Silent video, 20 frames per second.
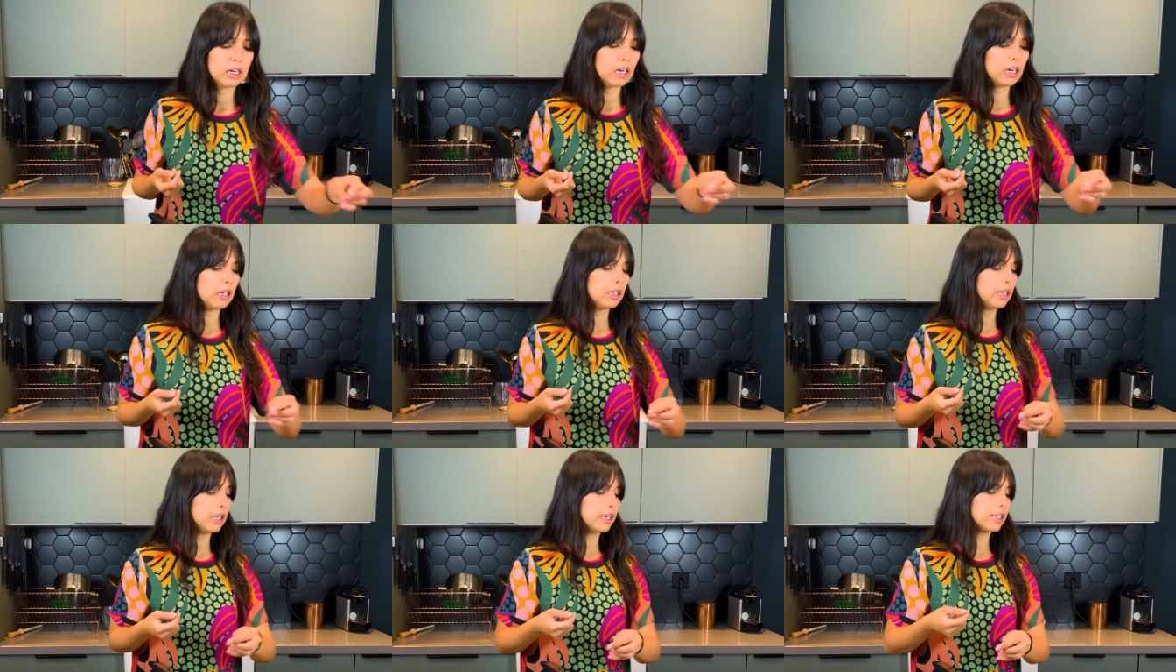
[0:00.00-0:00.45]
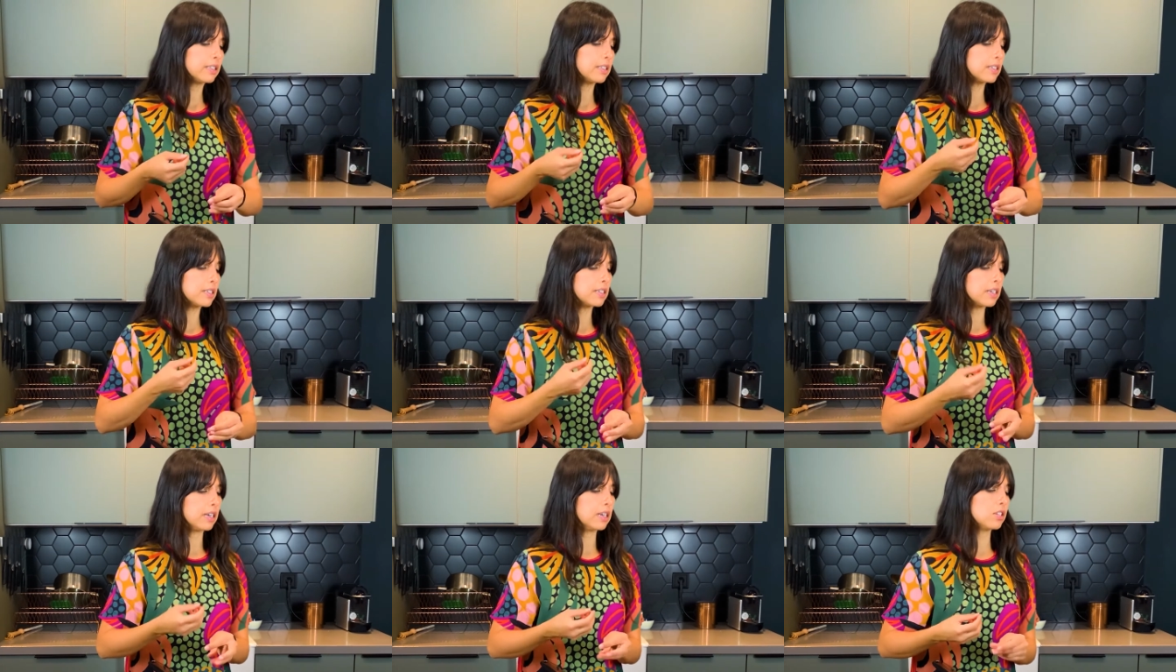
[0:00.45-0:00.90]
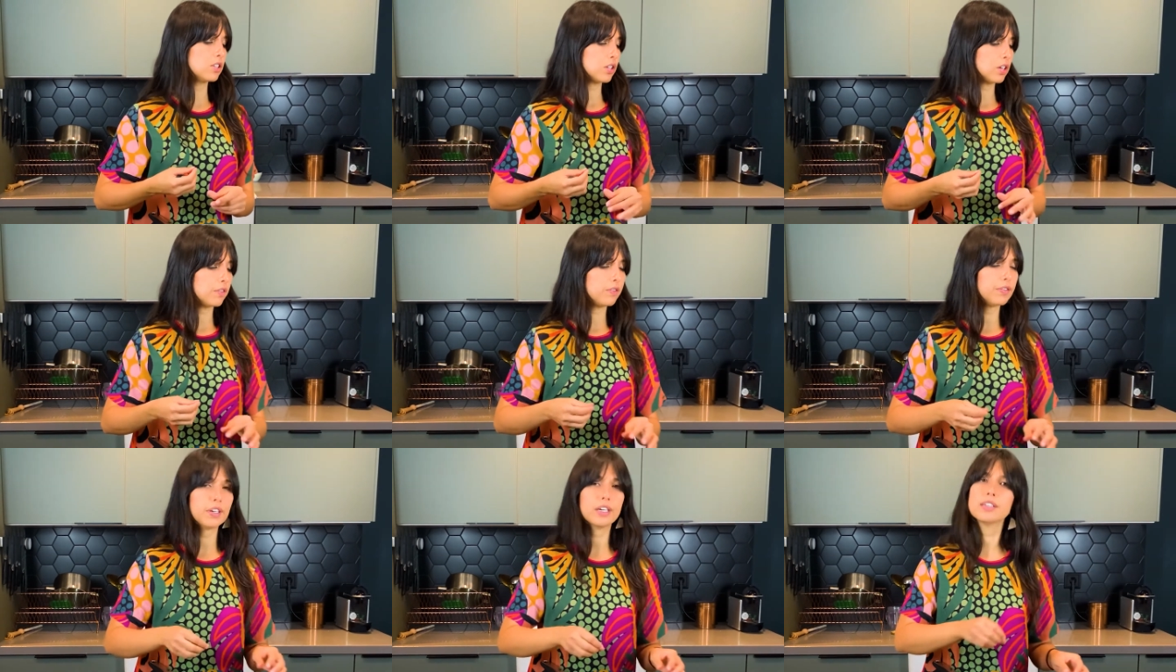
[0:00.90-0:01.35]
I like the taste
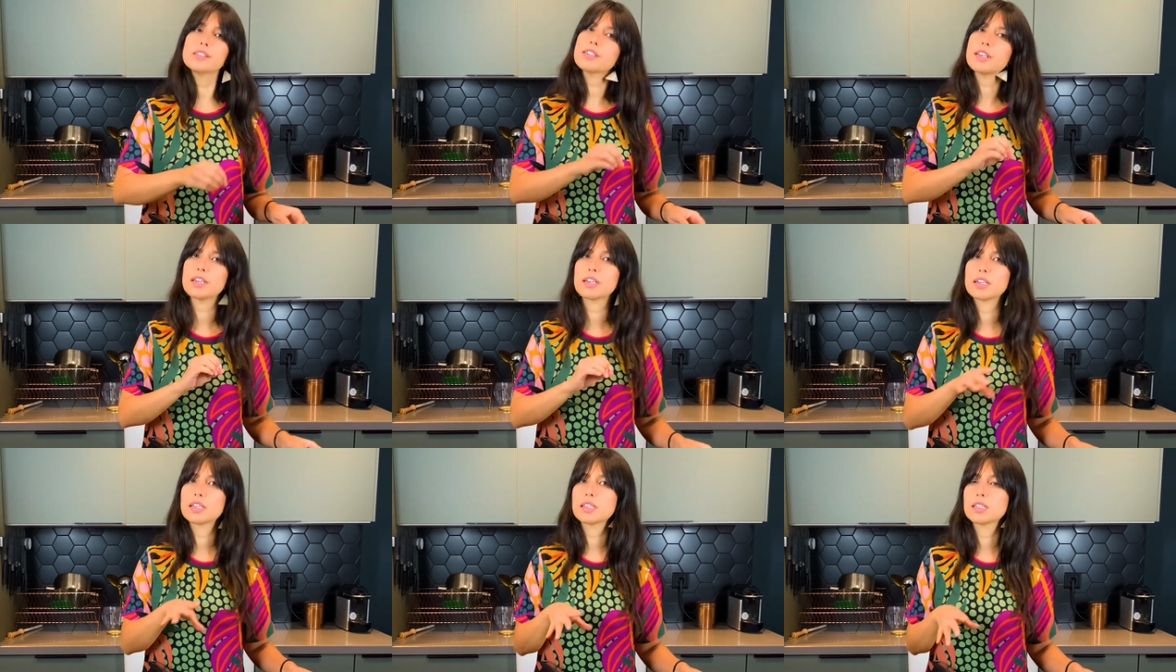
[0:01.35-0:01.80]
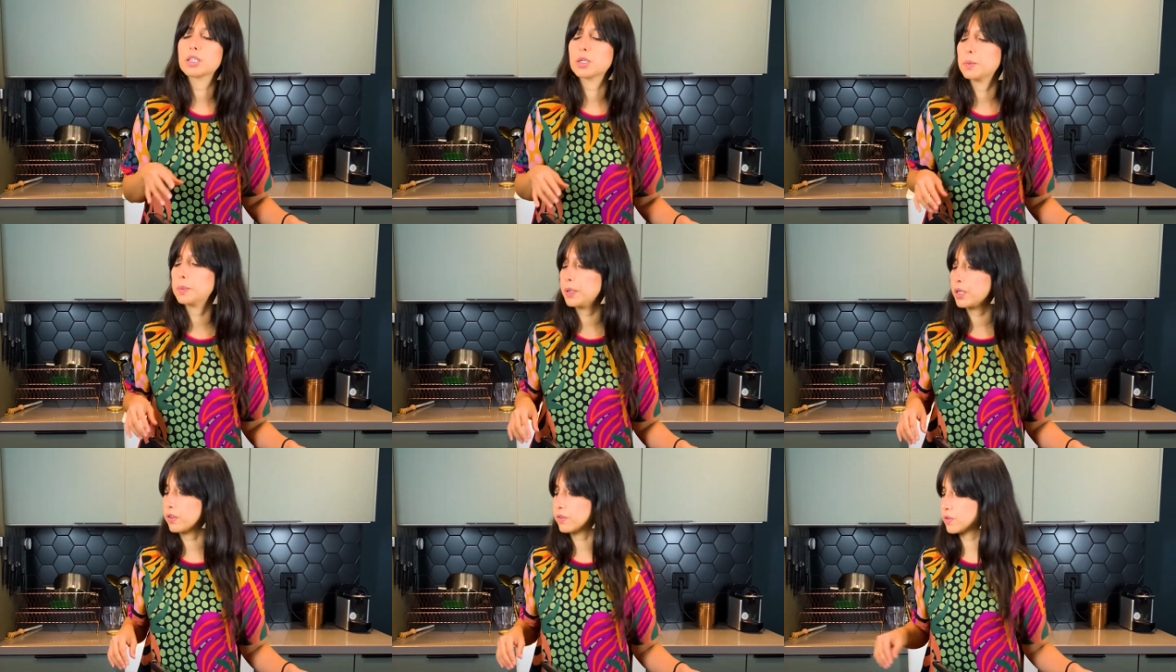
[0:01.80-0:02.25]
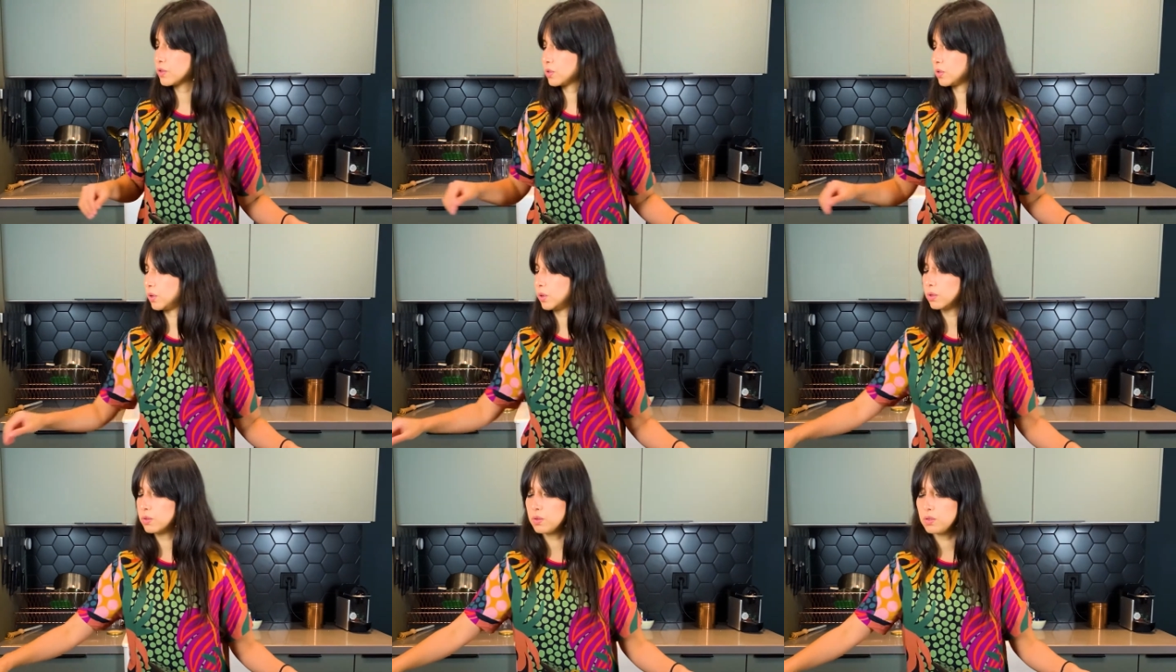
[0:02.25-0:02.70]
of it, and a little bit of
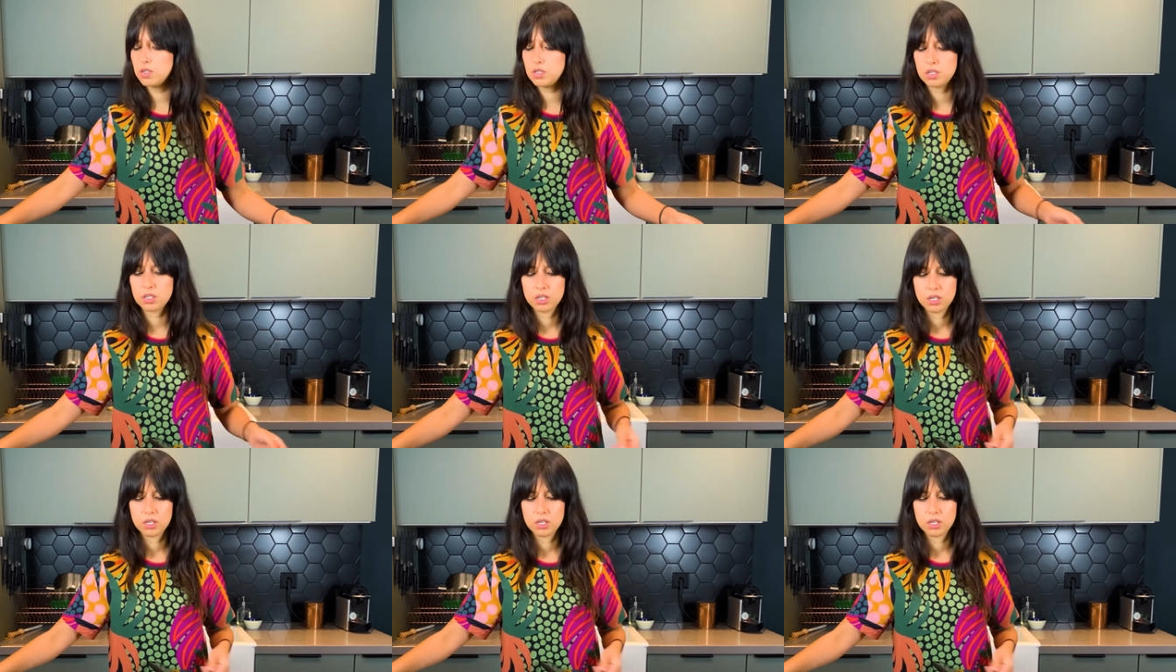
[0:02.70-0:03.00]
salt.